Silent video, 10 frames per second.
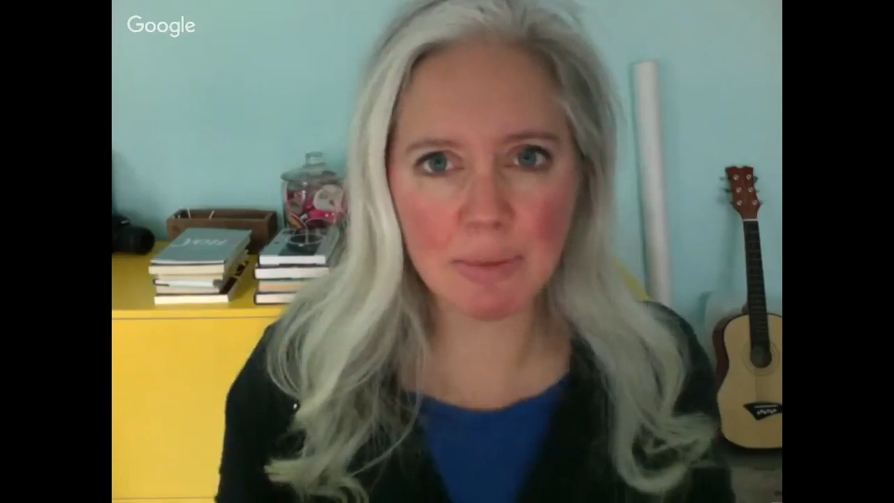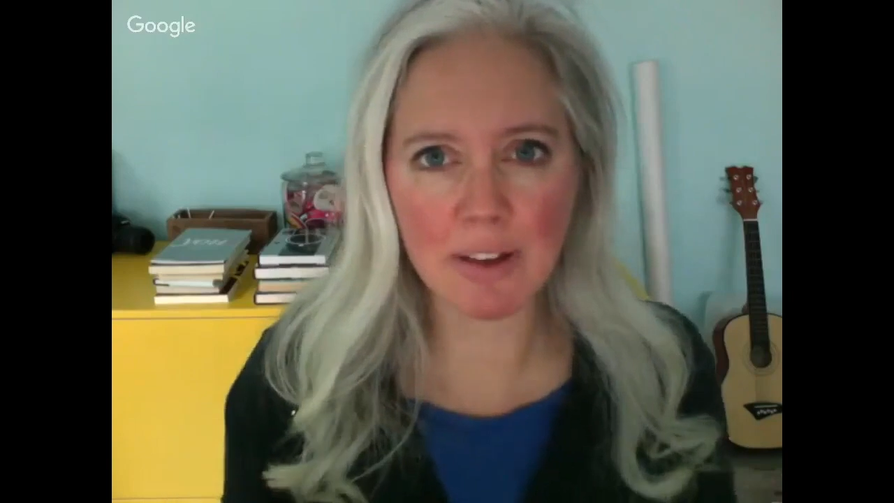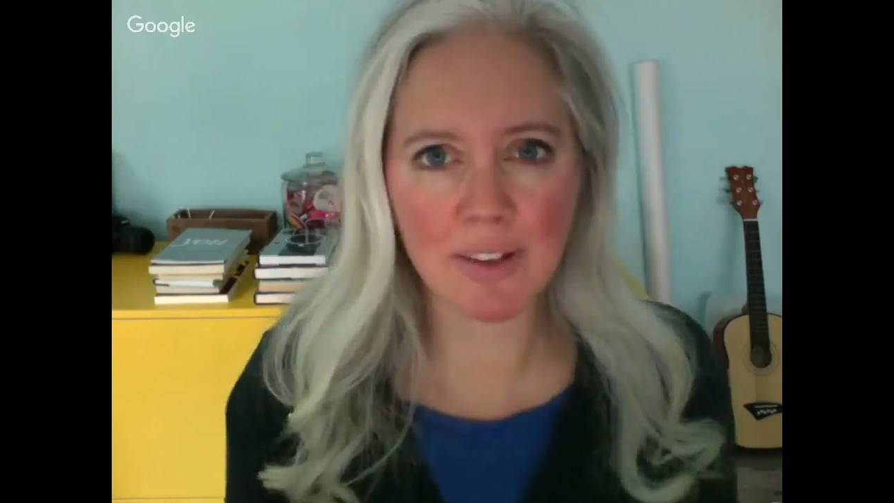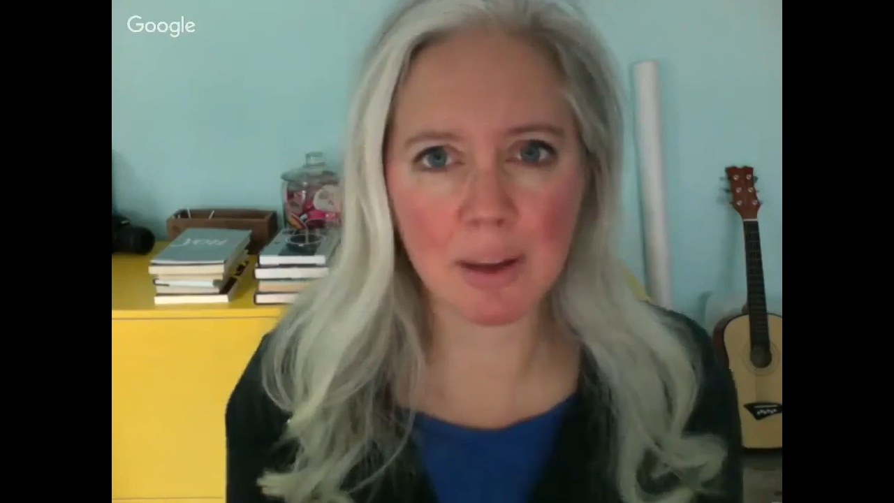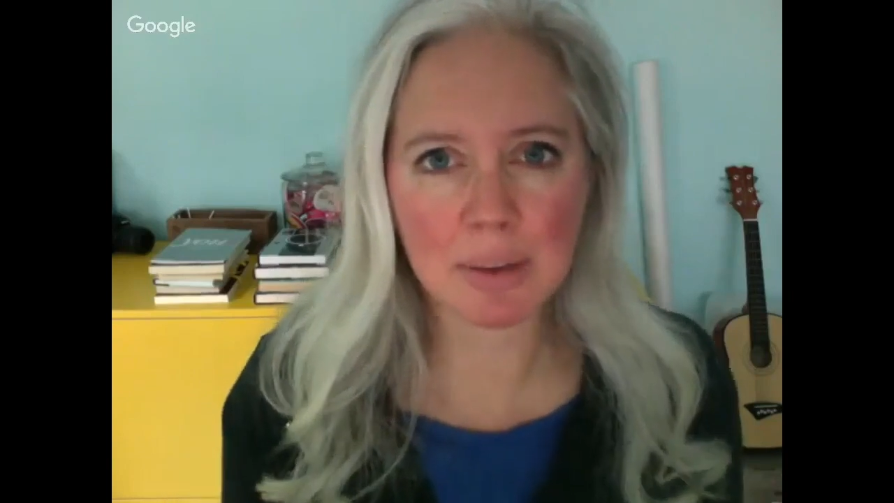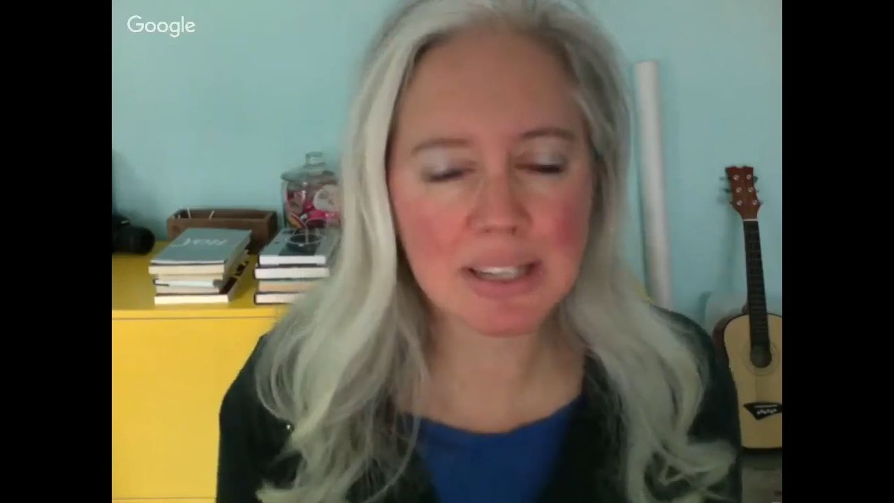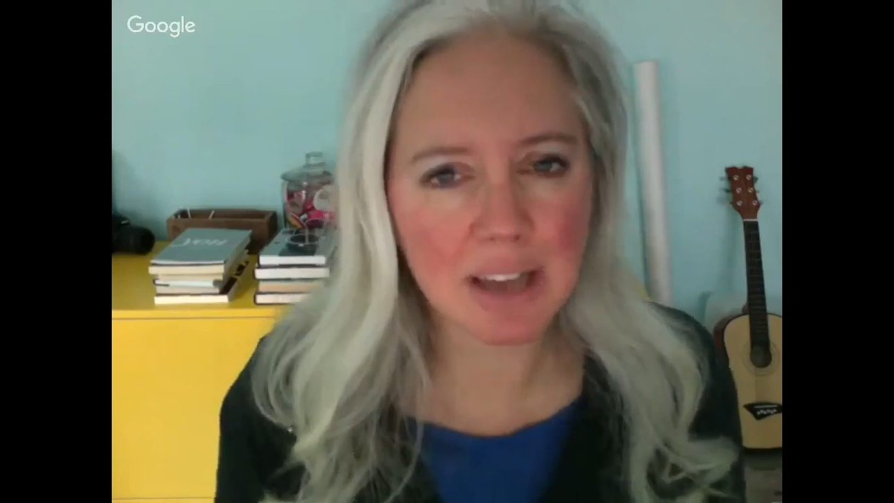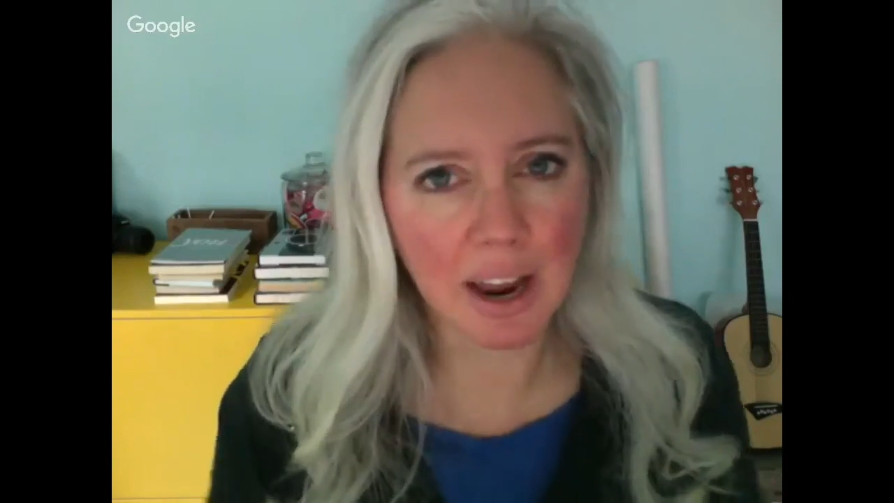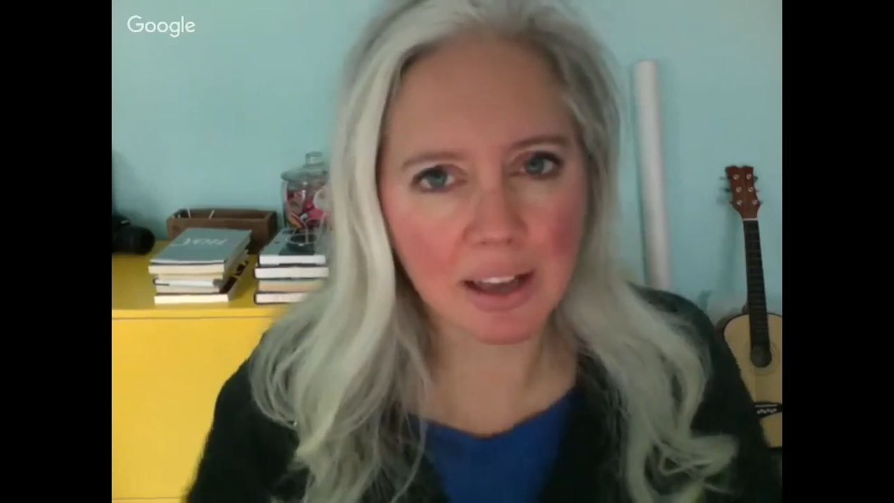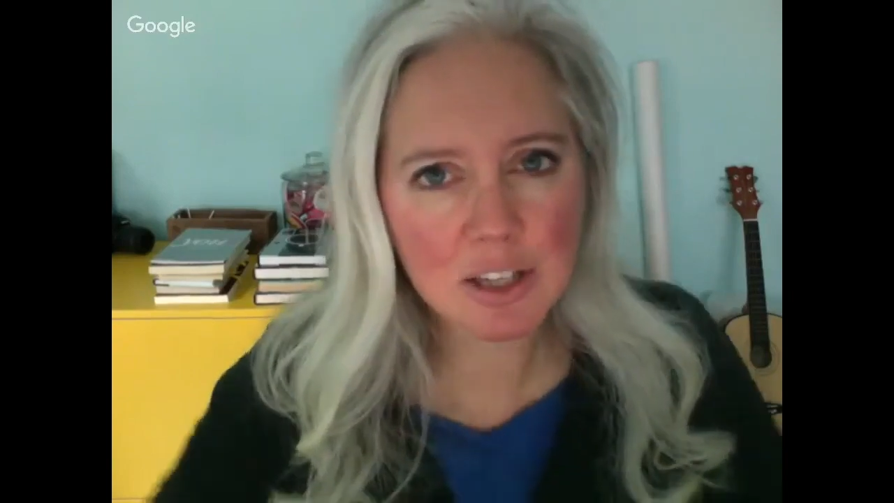family
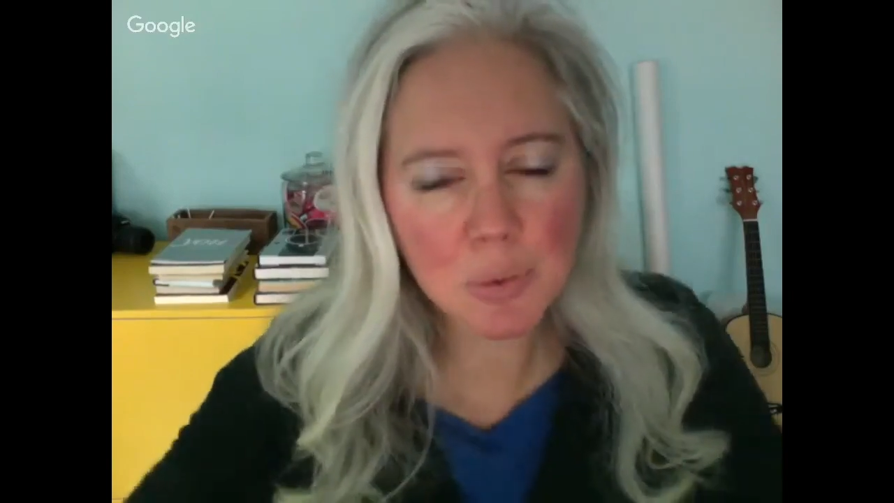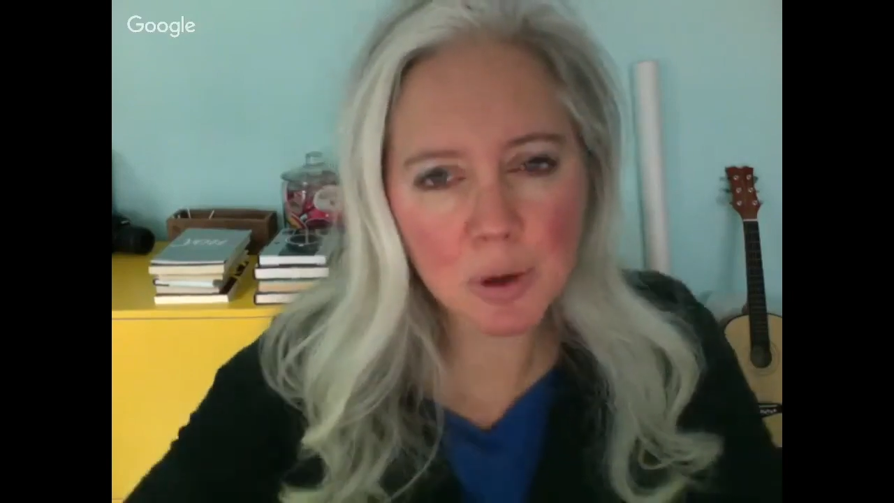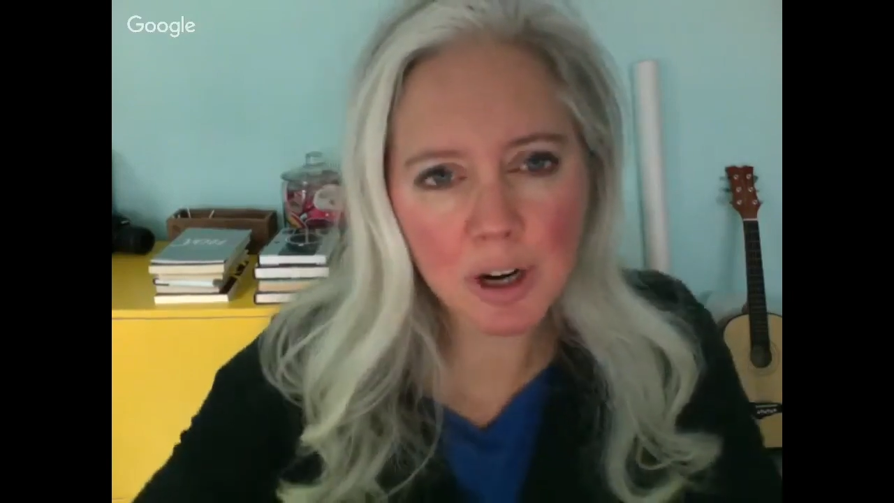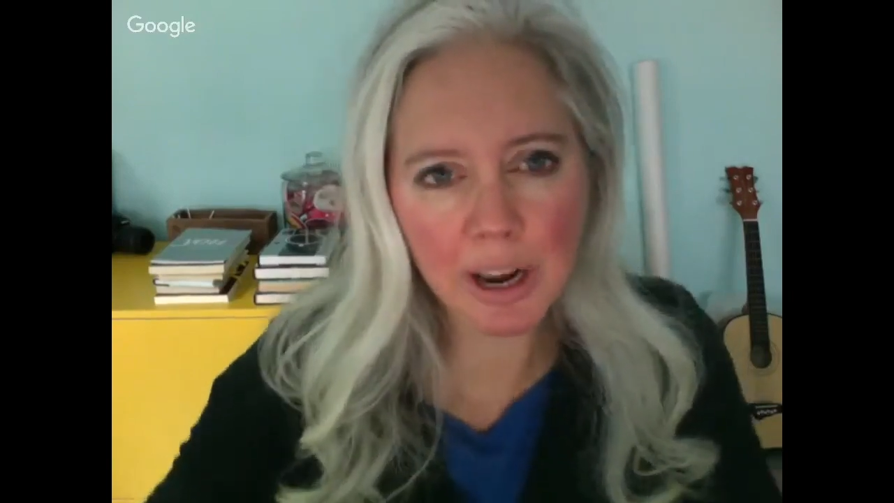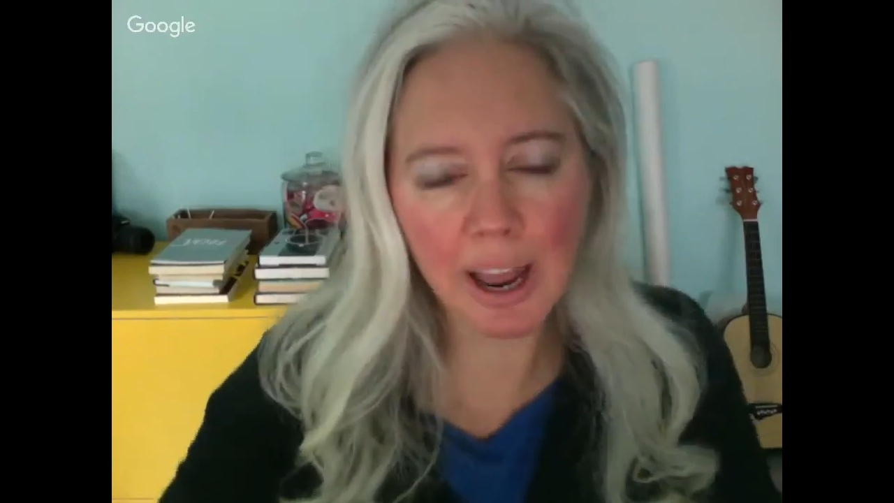science work.